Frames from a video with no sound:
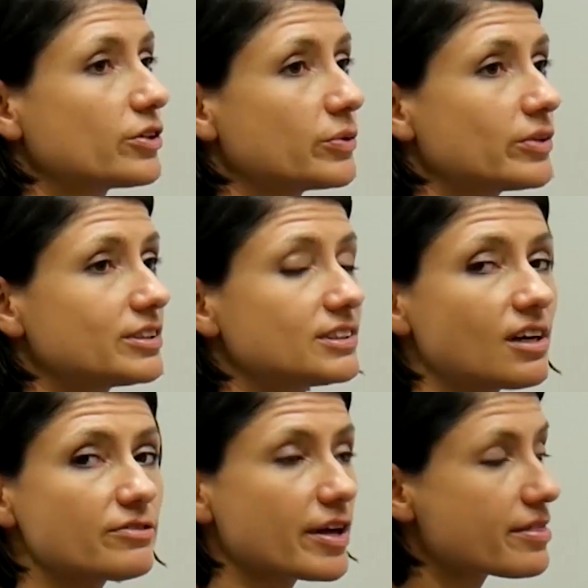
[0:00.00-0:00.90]
The Google
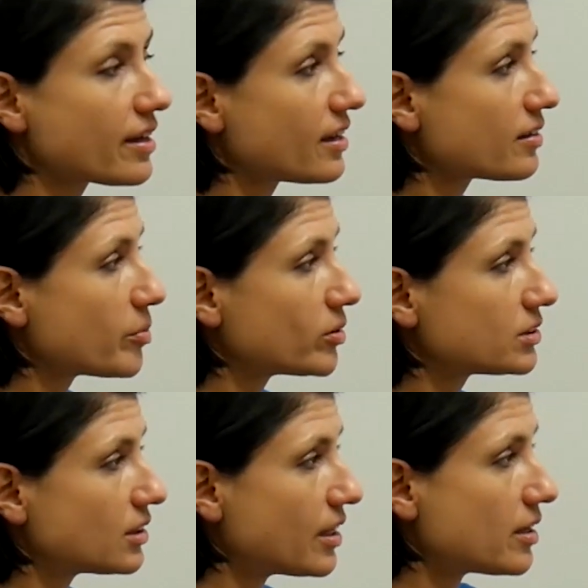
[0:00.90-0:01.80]
stuff, I think.
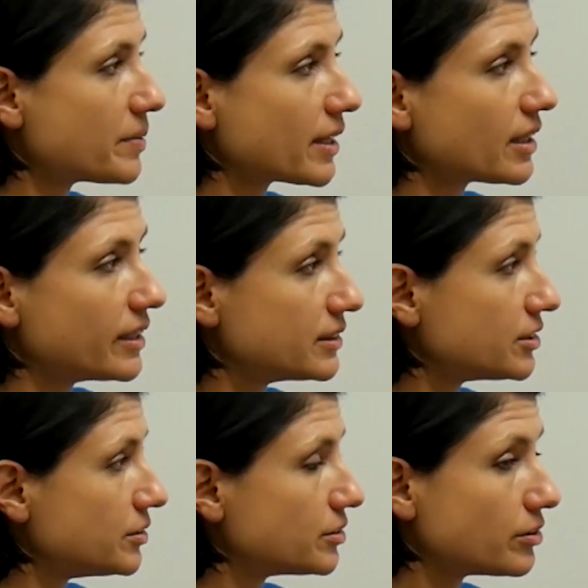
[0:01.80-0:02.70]
A lot of my
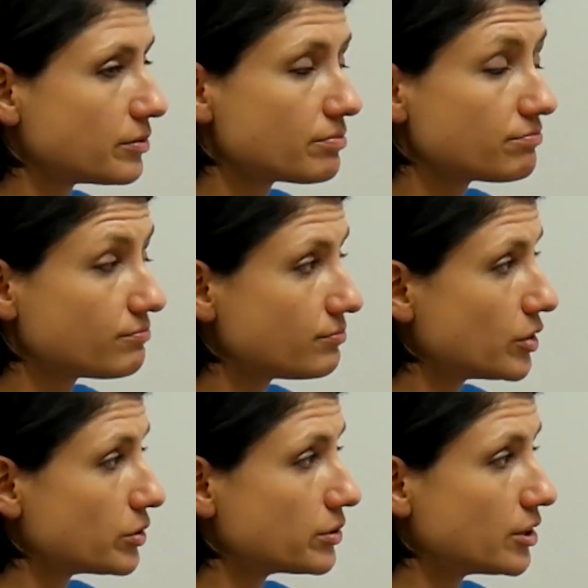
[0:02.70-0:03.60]
clients use
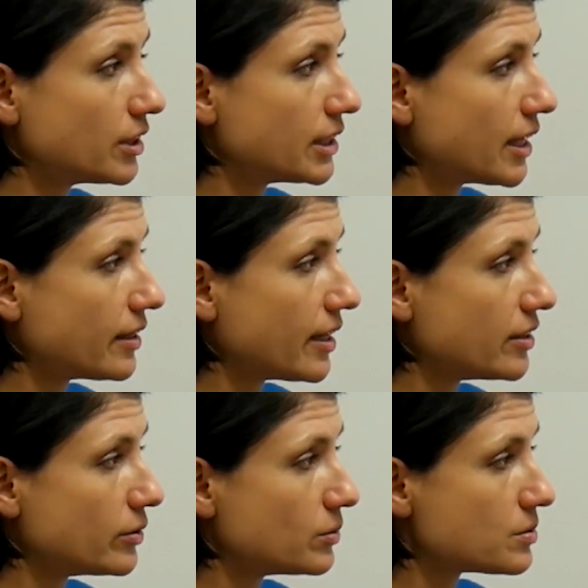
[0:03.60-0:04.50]
Google, and then they
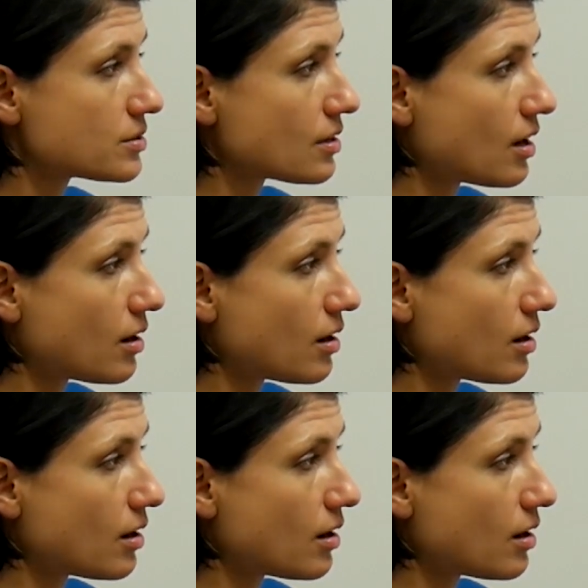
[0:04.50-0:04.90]
use